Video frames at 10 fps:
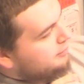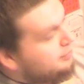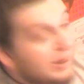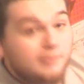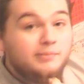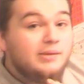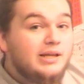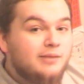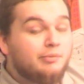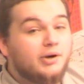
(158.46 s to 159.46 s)
But
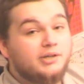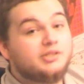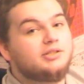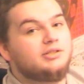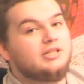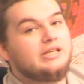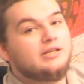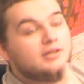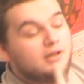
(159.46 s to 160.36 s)
me, personally,